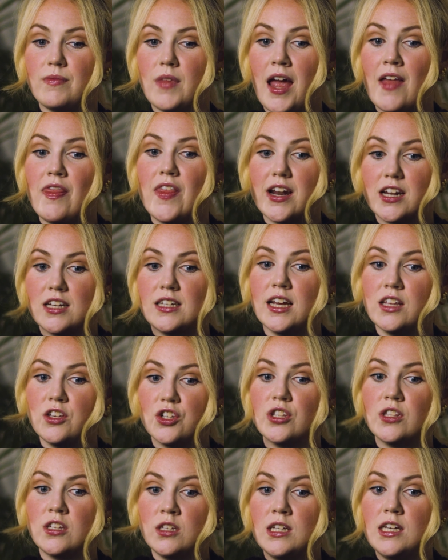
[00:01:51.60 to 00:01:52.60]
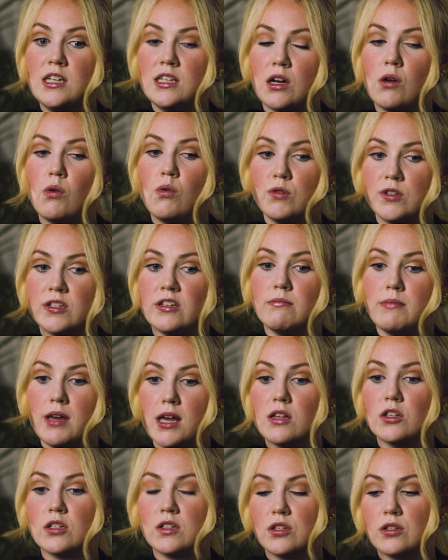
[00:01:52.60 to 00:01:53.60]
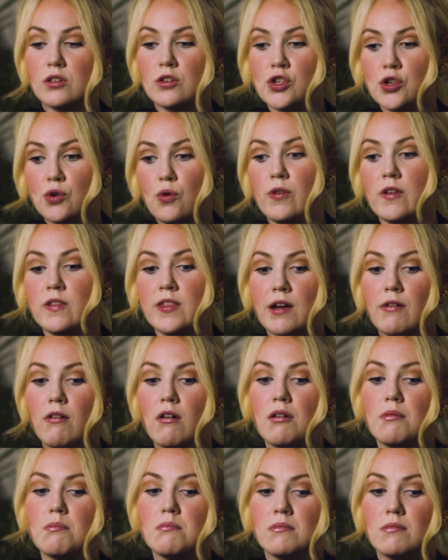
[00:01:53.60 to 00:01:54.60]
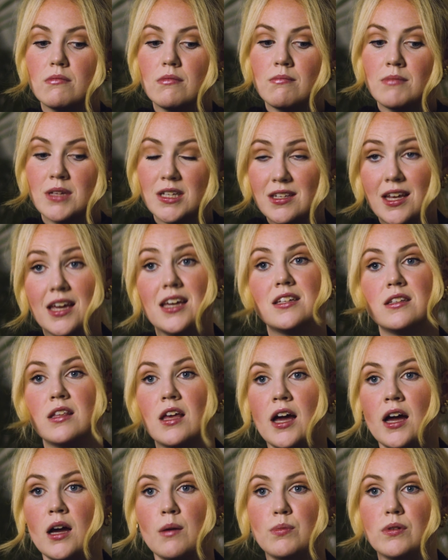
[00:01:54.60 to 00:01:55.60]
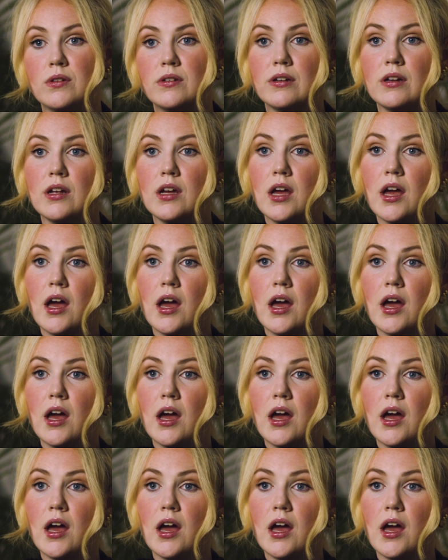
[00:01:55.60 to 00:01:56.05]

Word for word: that attention to detail also makes sure that there aren't mistakes that happen,